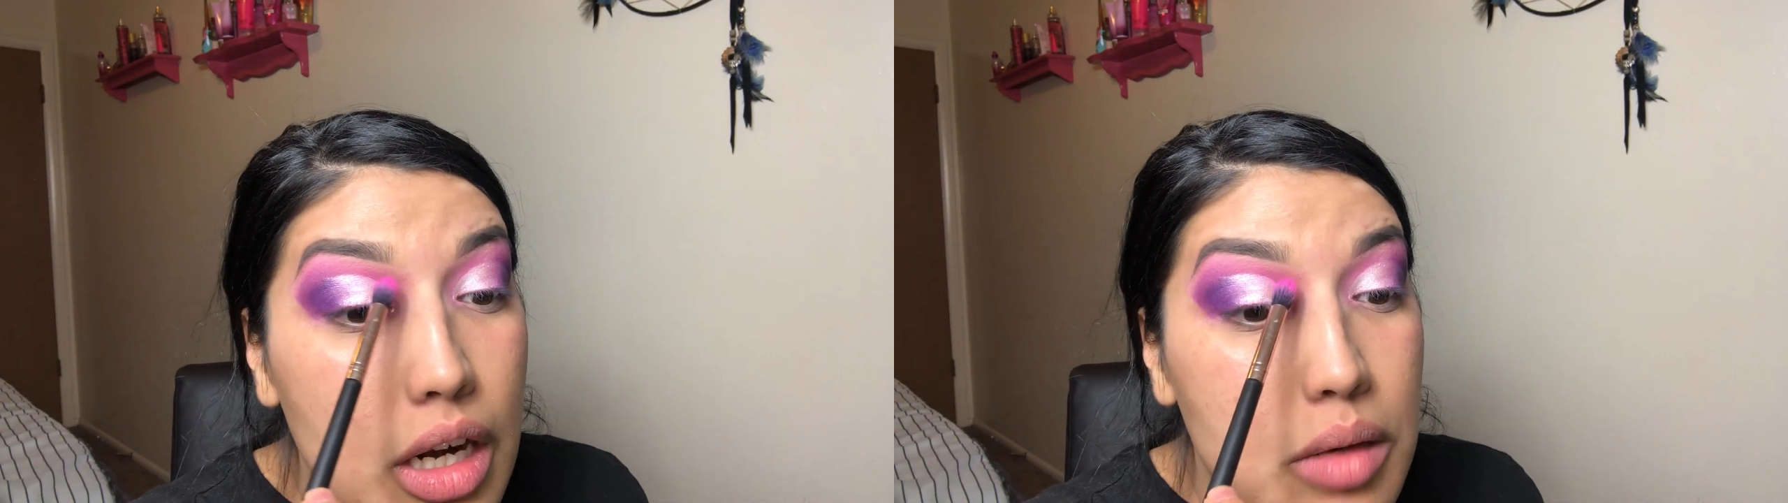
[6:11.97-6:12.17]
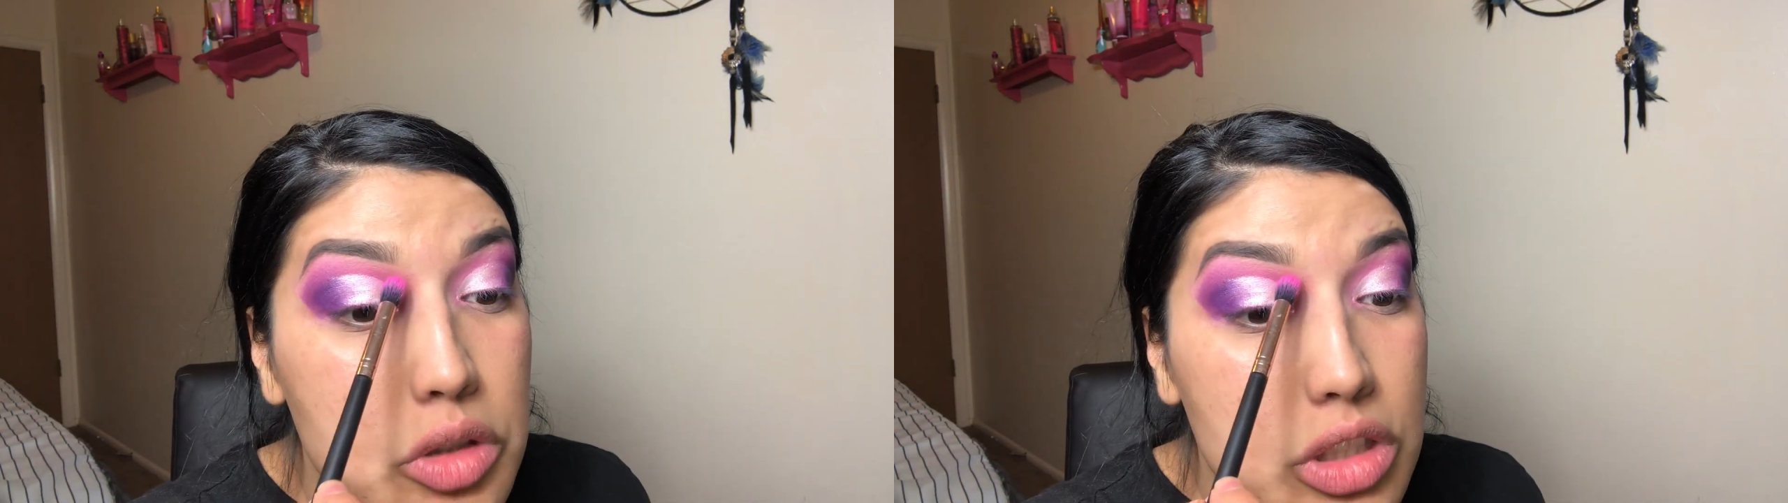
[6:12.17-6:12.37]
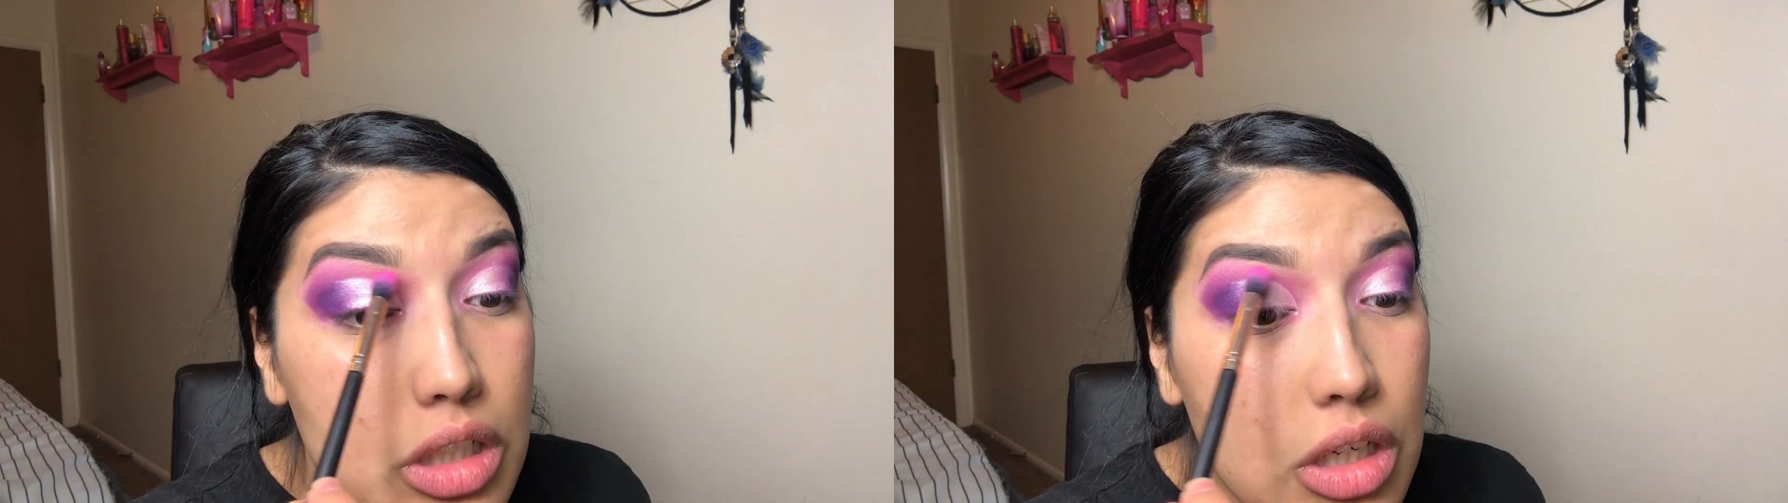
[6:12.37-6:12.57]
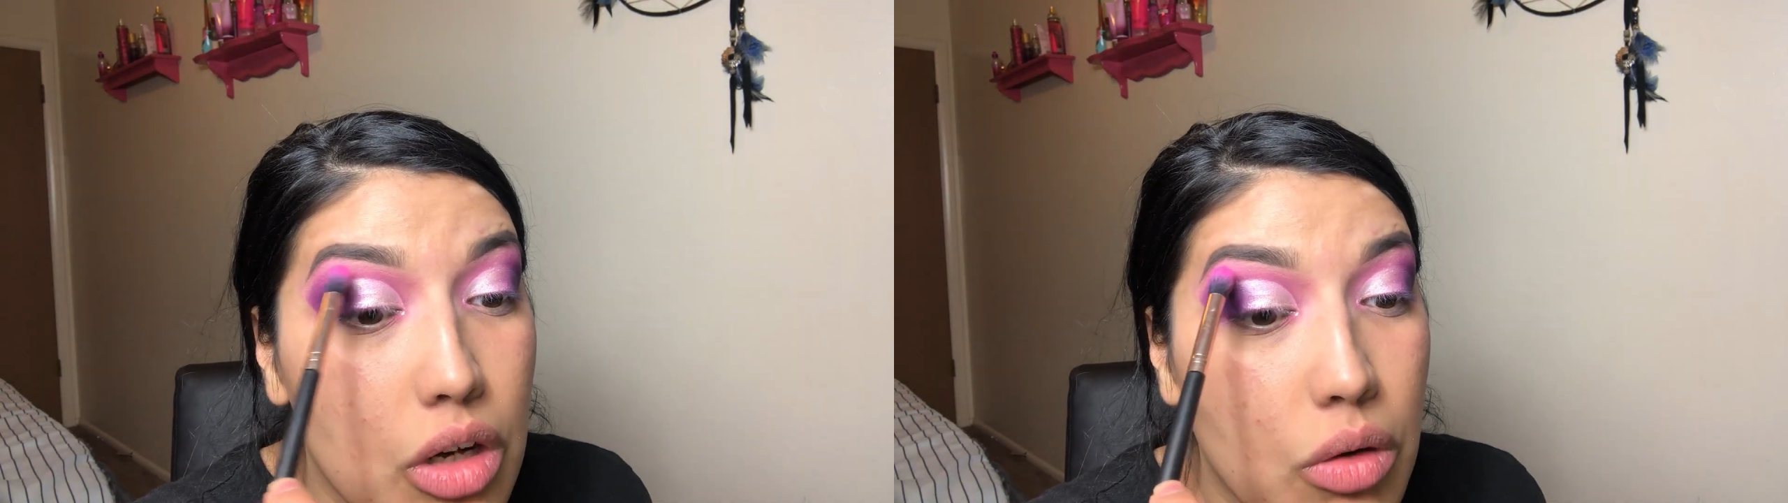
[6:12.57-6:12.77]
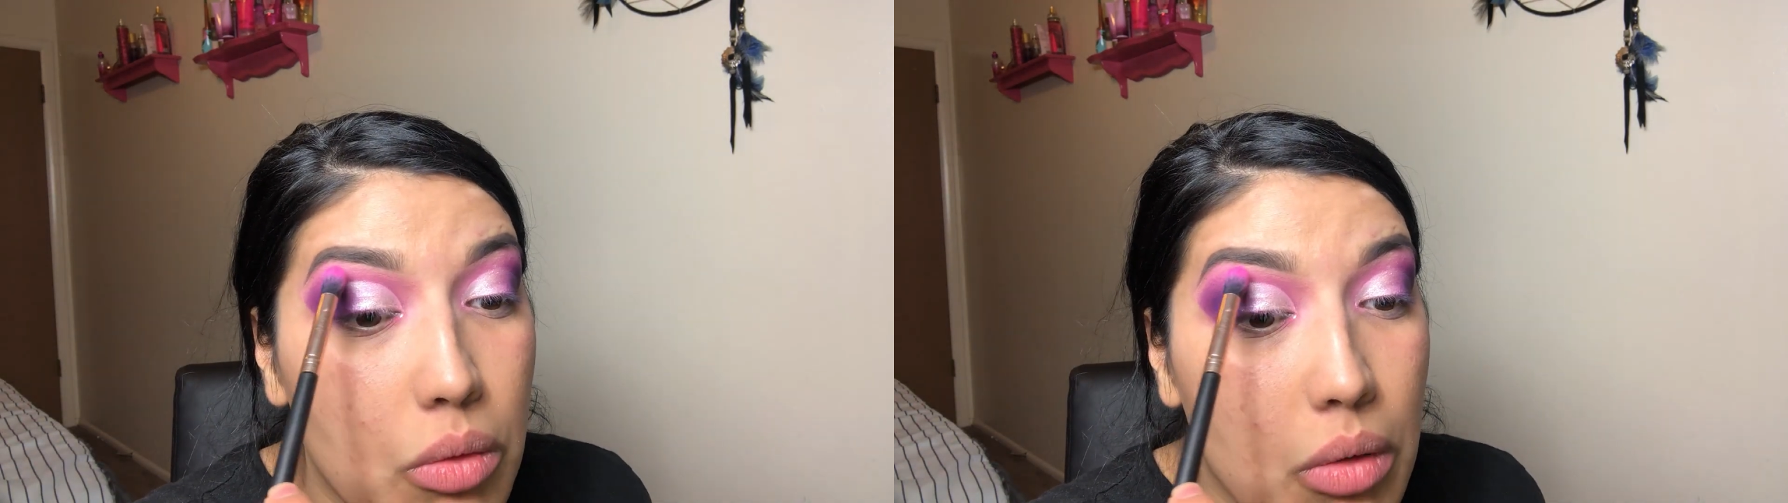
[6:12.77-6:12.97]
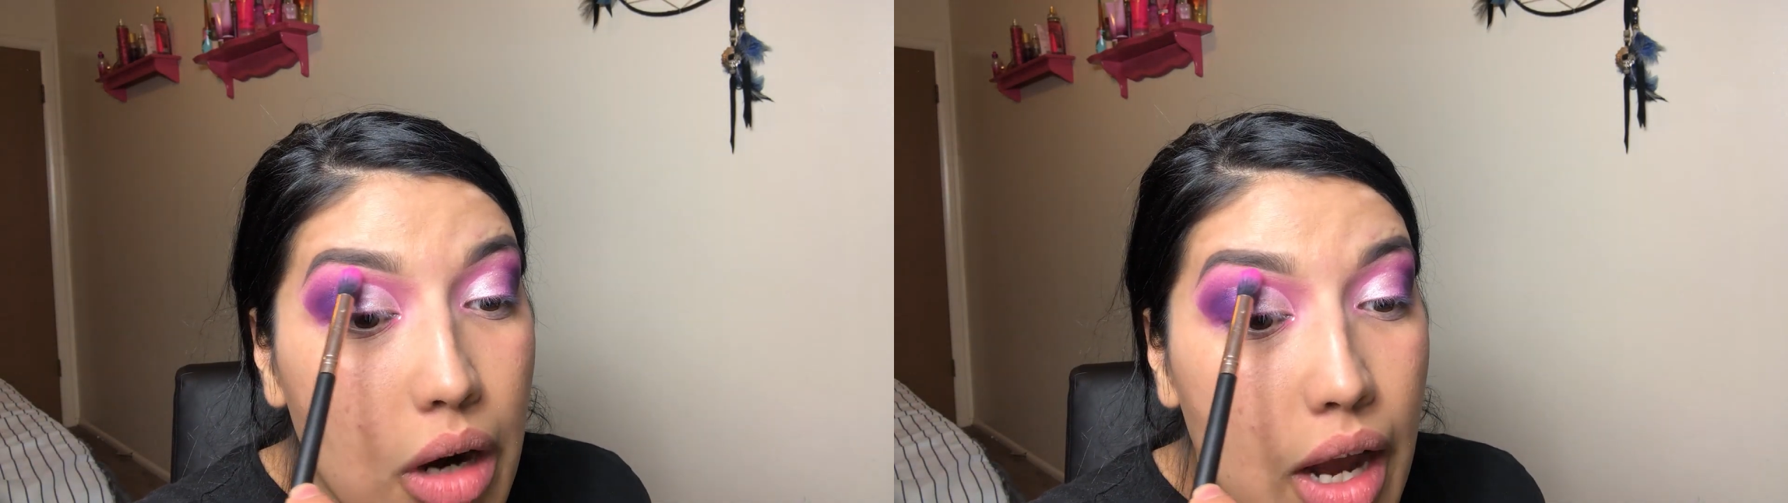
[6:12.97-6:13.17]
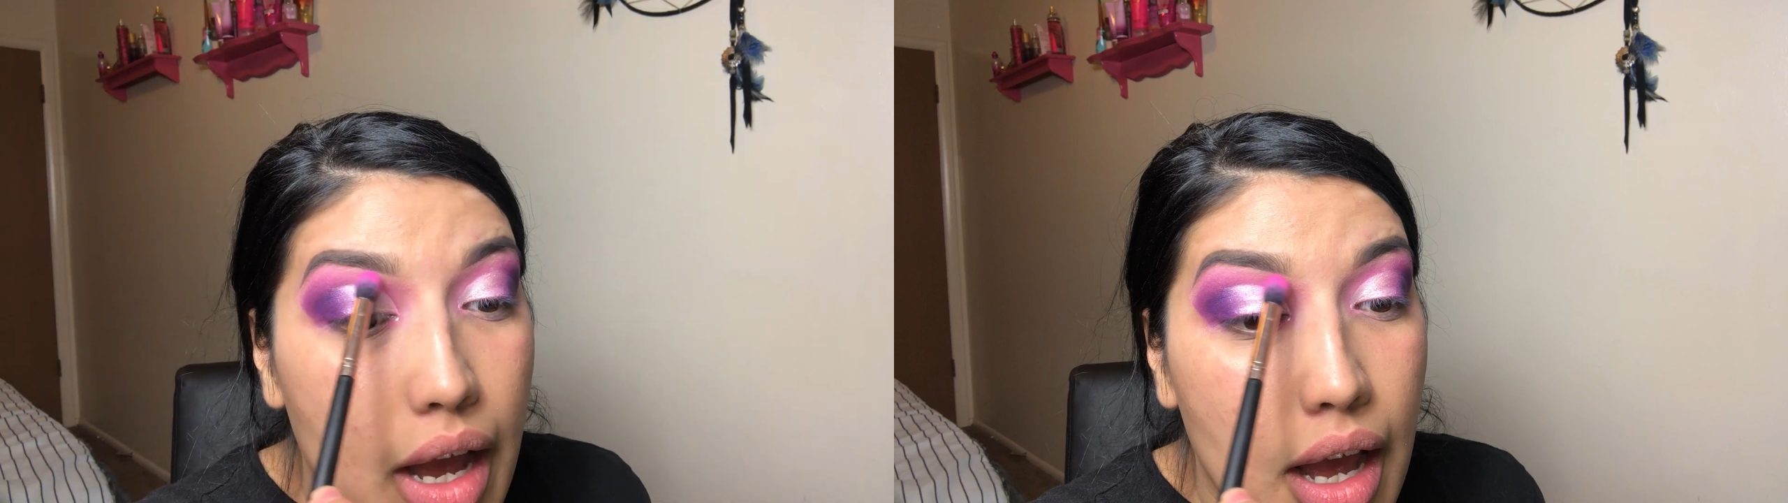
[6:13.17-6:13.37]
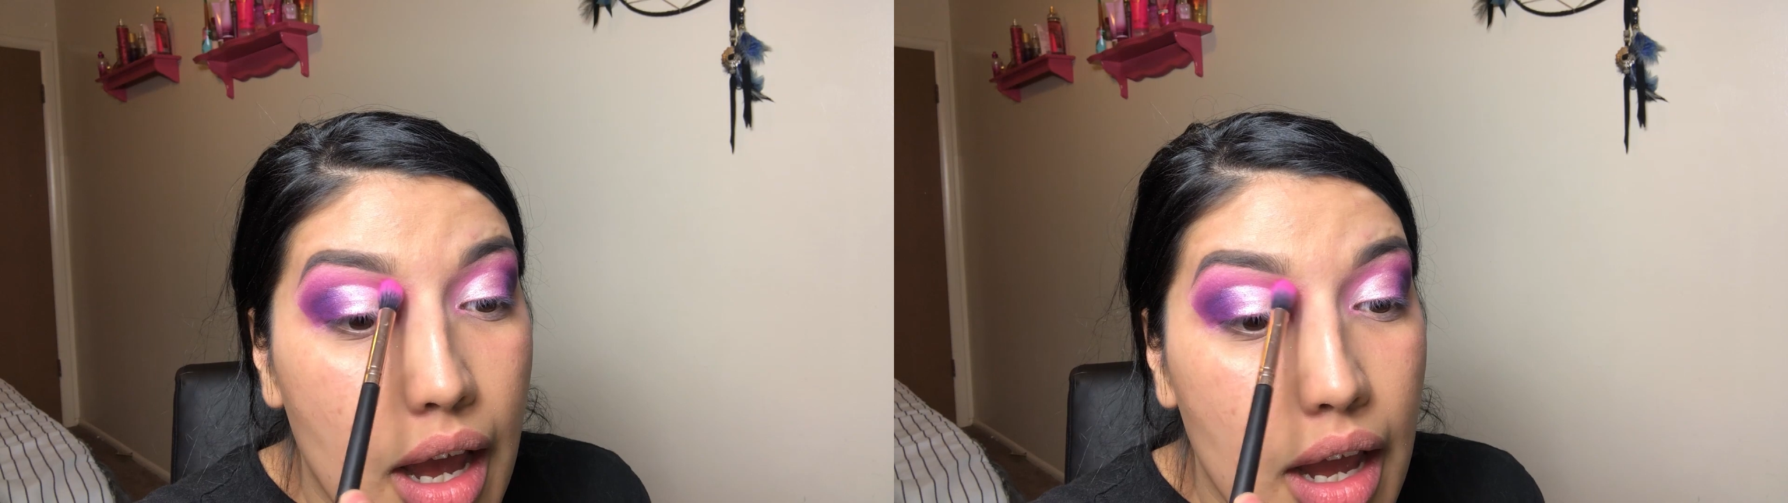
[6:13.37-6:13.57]
I'm just gonna go
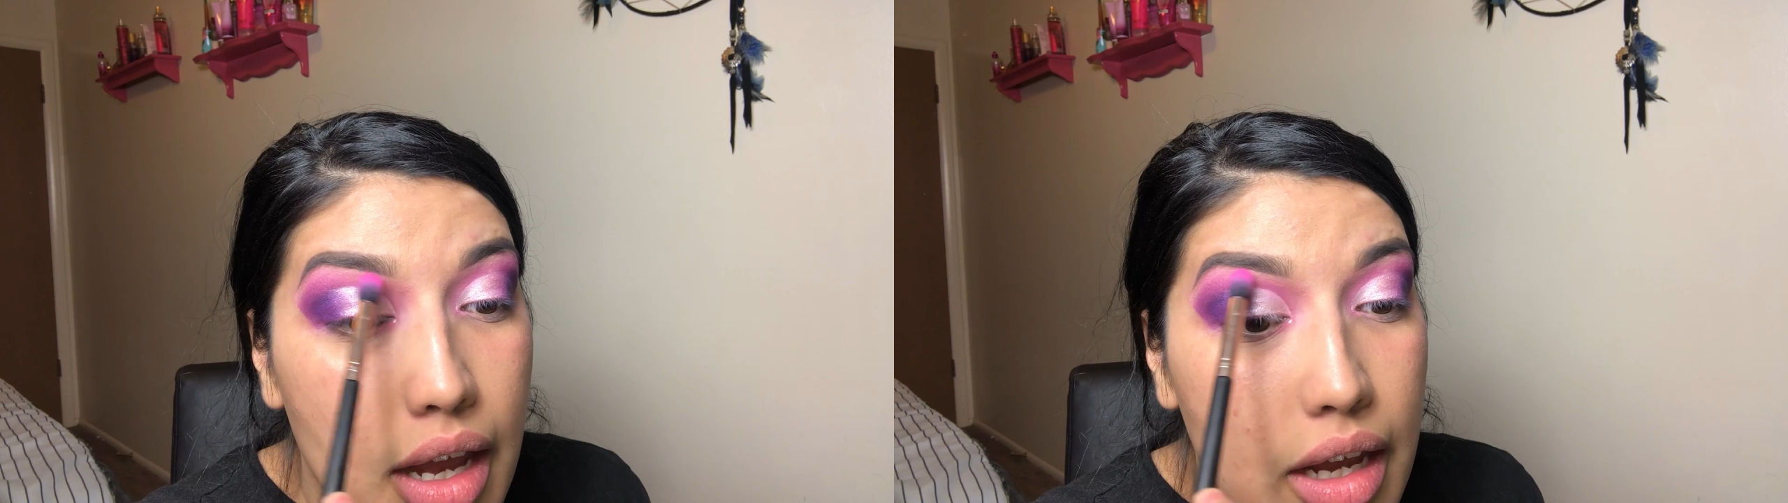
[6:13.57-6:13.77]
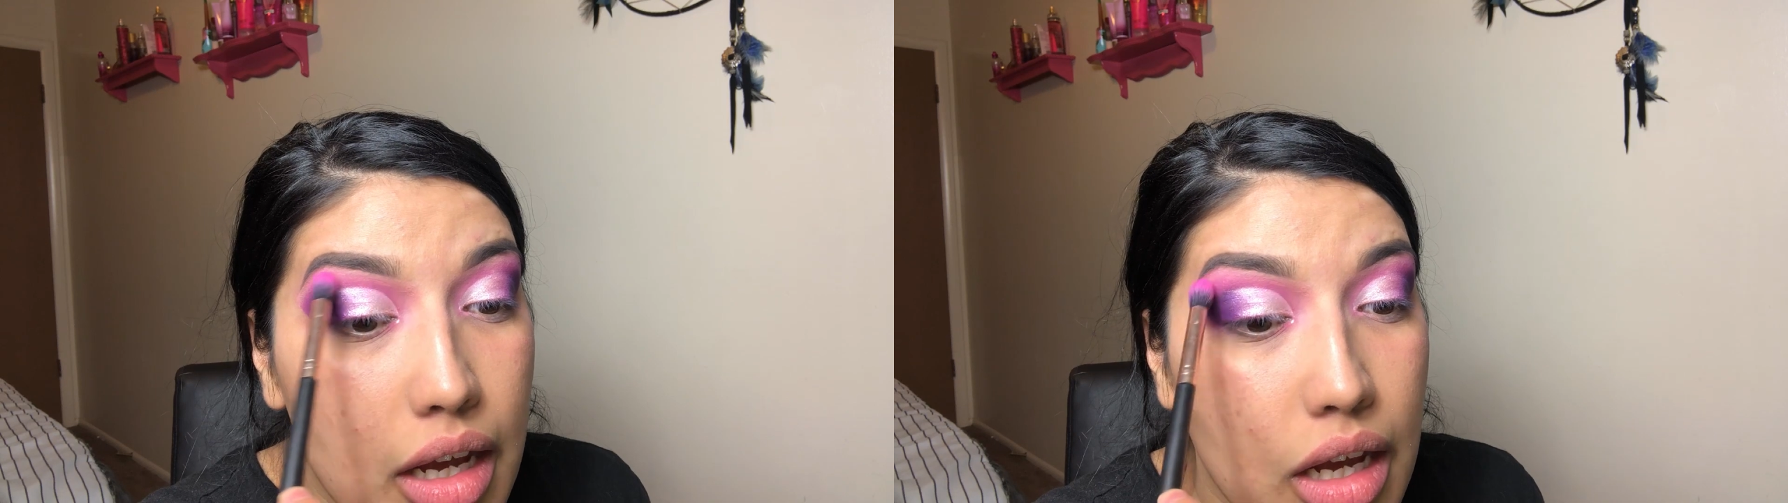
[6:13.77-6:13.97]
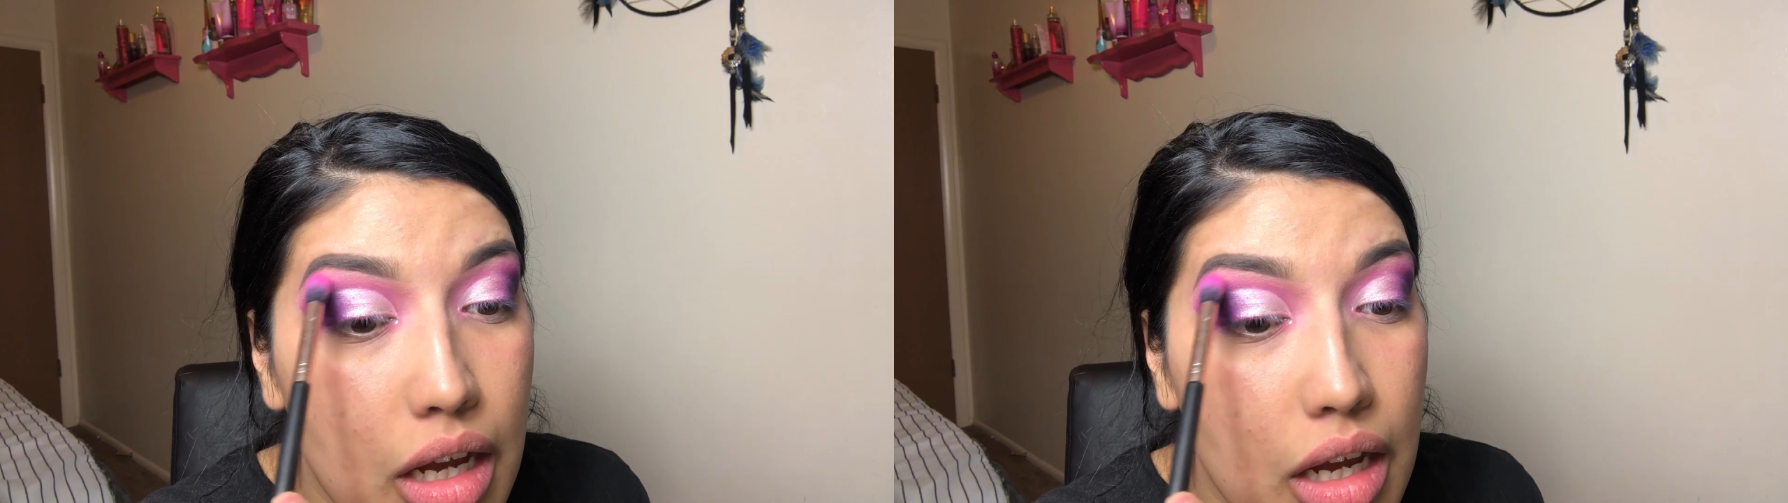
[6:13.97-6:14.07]
right